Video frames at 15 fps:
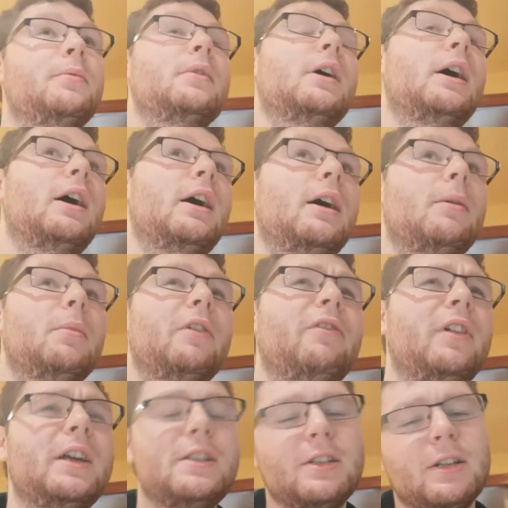my
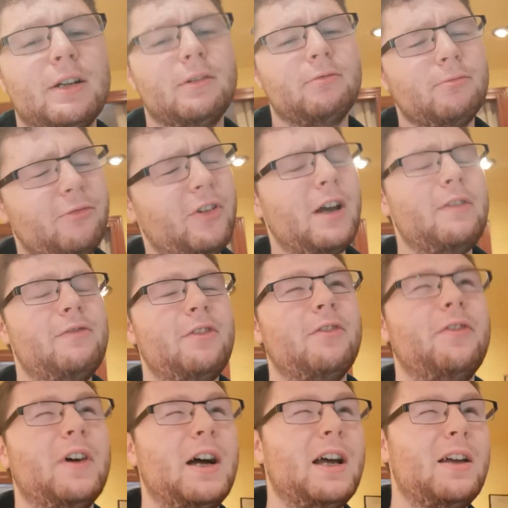flight's at 5 to
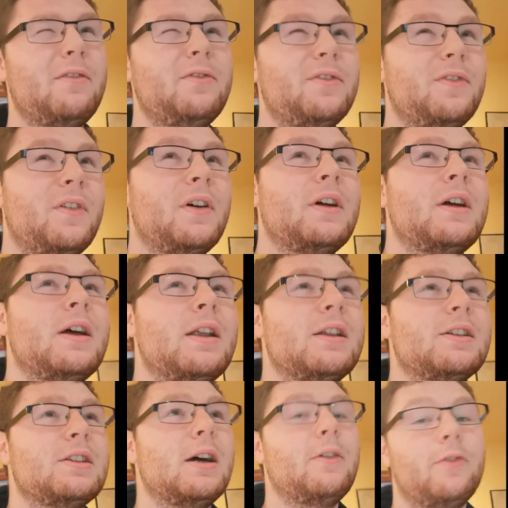5
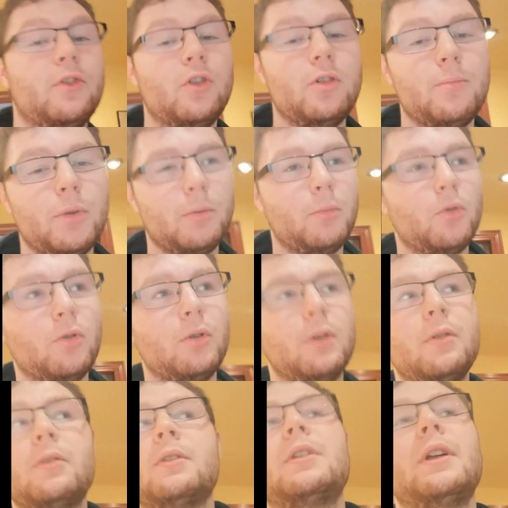this afternoon, but I'm
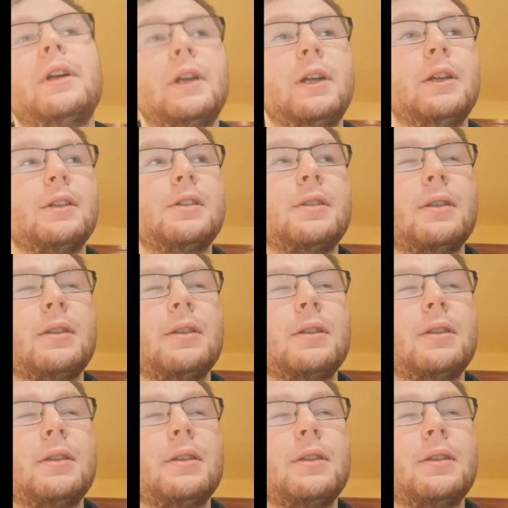going to